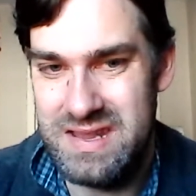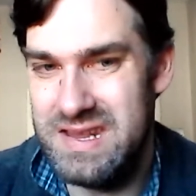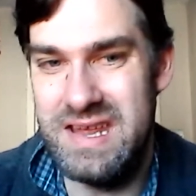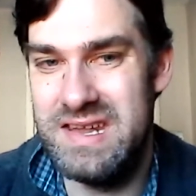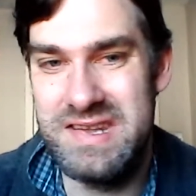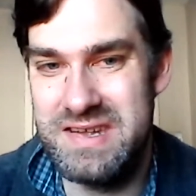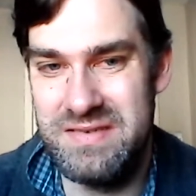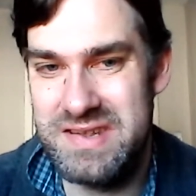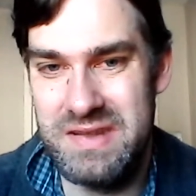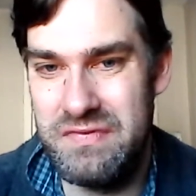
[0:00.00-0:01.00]
Yeah,
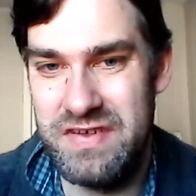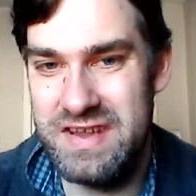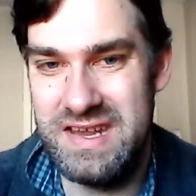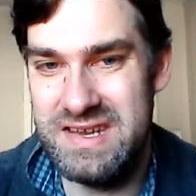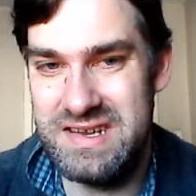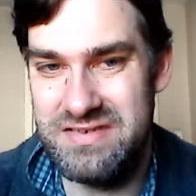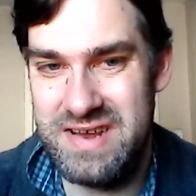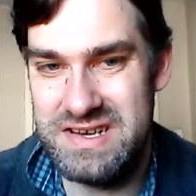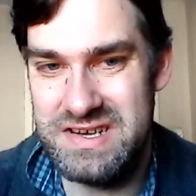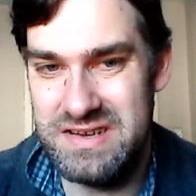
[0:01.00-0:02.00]
there's some funny
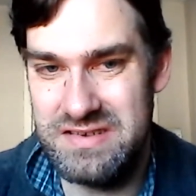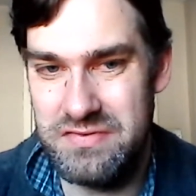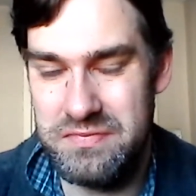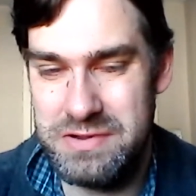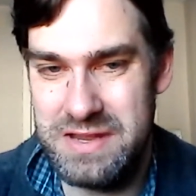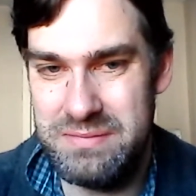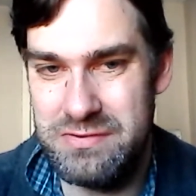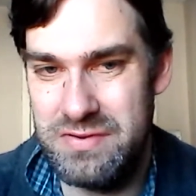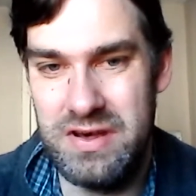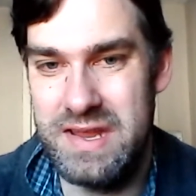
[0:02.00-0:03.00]
interactions with
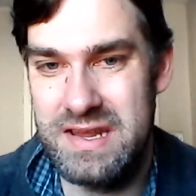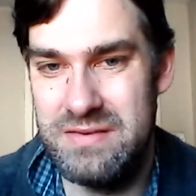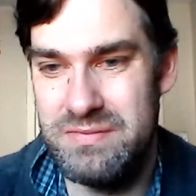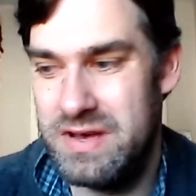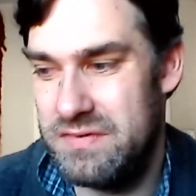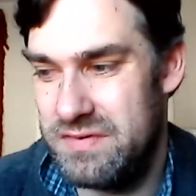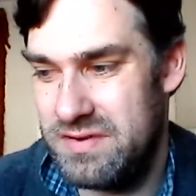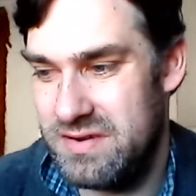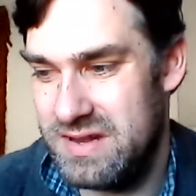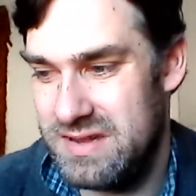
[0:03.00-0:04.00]
people, like her
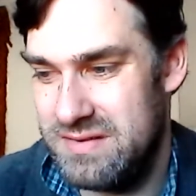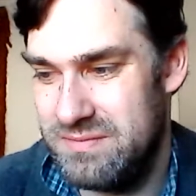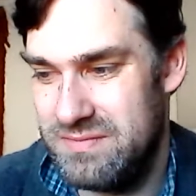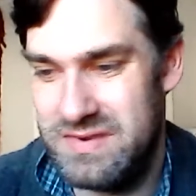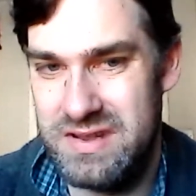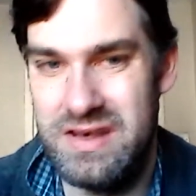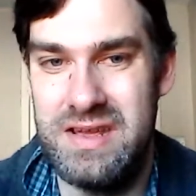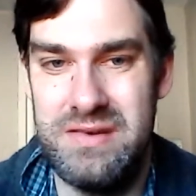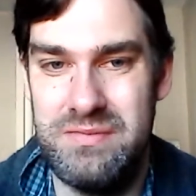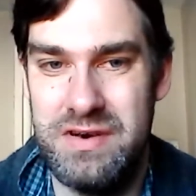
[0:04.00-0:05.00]

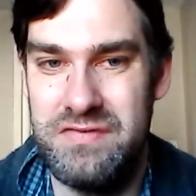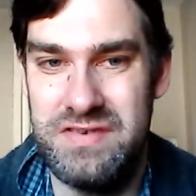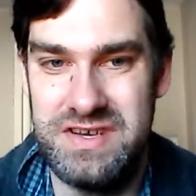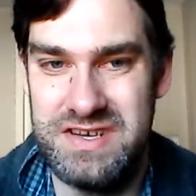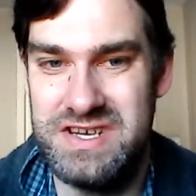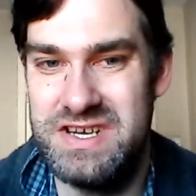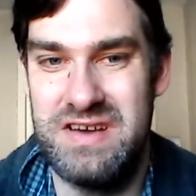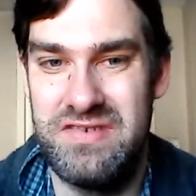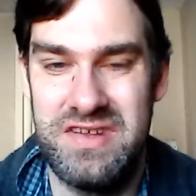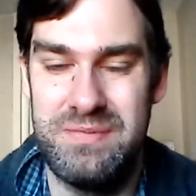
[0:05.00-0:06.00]
mother just
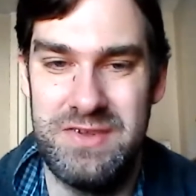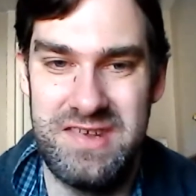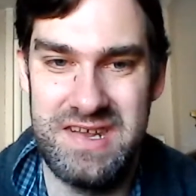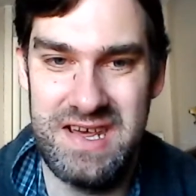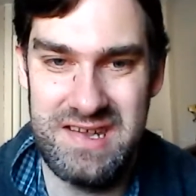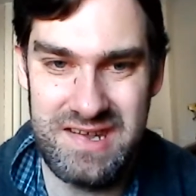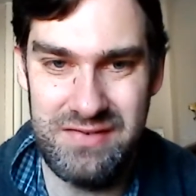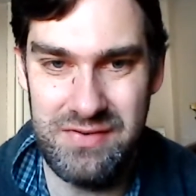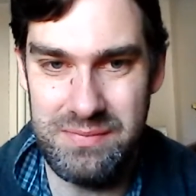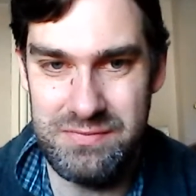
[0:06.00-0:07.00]
shouts up the stairs
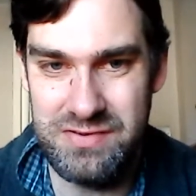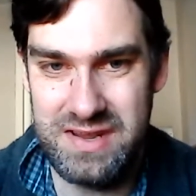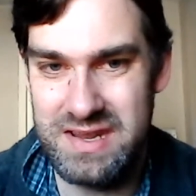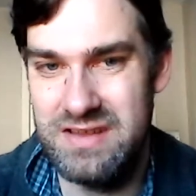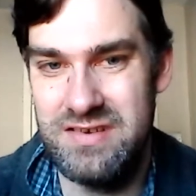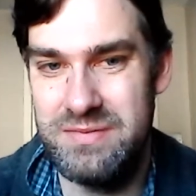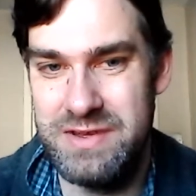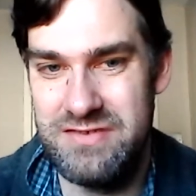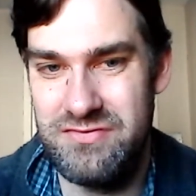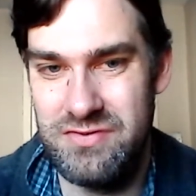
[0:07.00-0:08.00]
at one point, "Go to
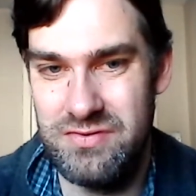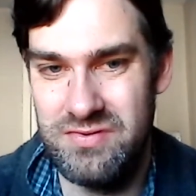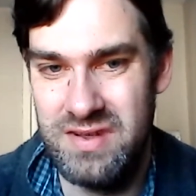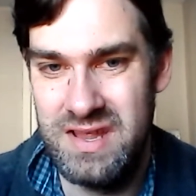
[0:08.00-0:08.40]
bed, Rule,"